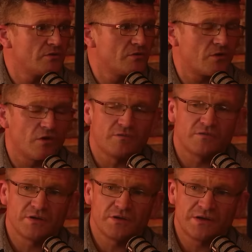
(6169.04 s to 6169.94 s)

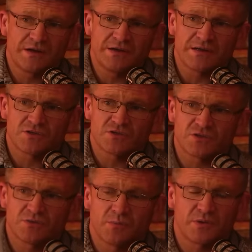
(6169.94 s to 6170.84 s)
recovery,
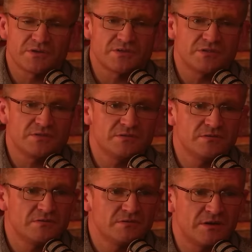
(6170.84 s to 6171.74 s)
addiction, prison,
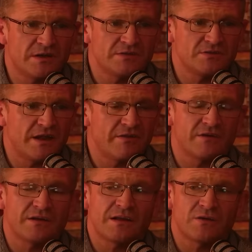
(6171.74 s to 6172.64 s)
and
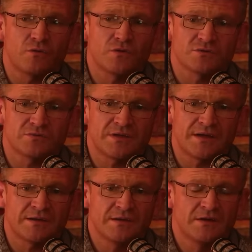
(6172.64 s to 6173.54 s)
everything that goes with
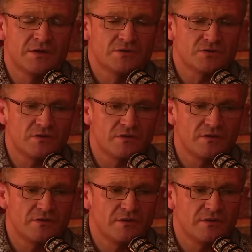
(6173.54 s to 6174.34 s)
that. So